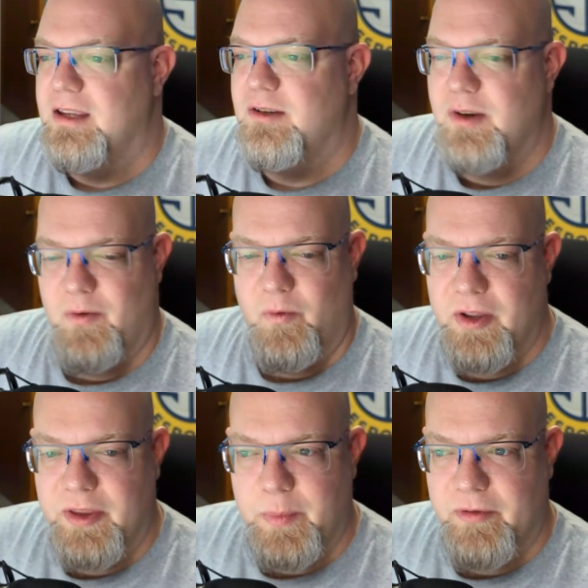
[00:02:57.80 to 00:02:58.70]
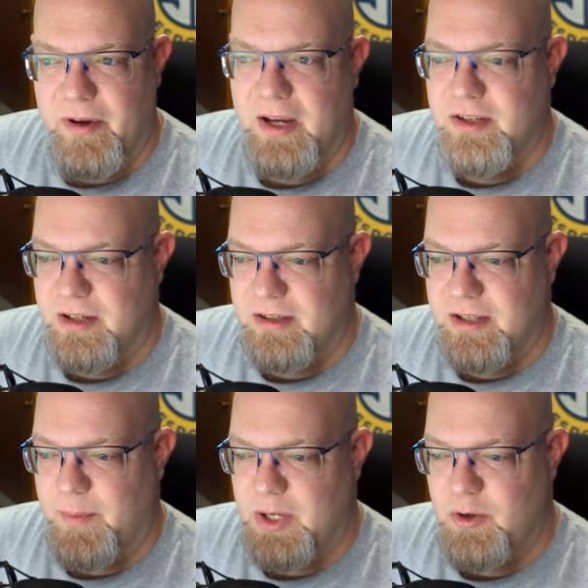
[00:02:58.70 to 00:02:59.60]
don't want the perfectionist.
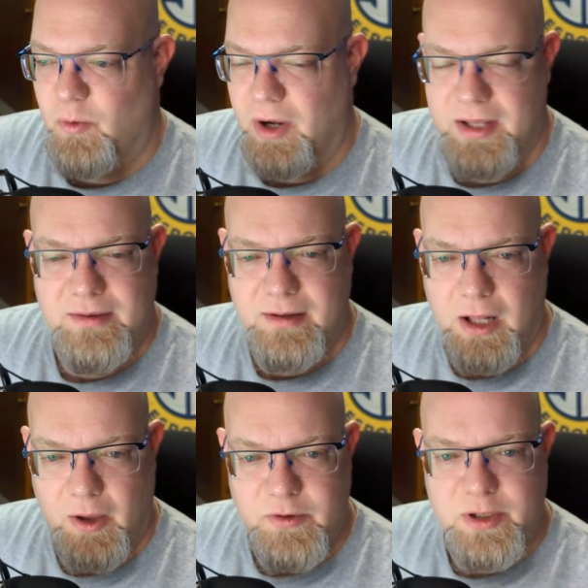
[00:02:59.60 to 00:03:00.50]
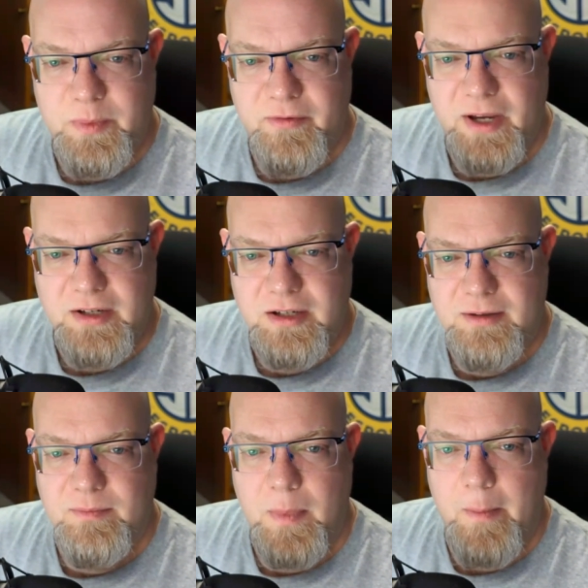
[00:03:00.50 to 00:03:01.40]
I mean, you want close to
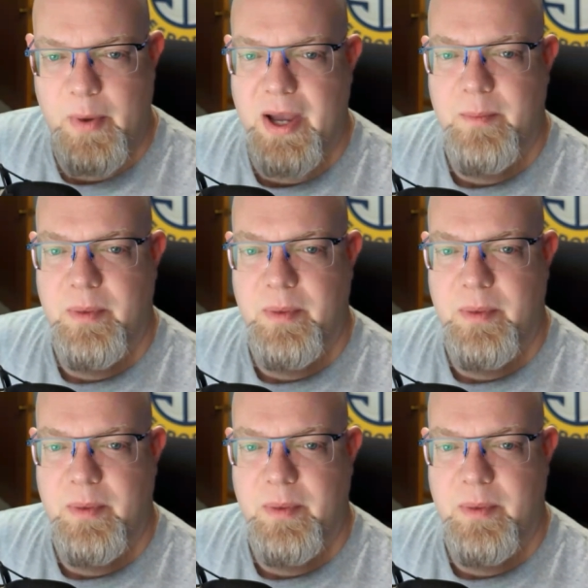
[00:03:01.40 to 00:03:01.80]
perfection, but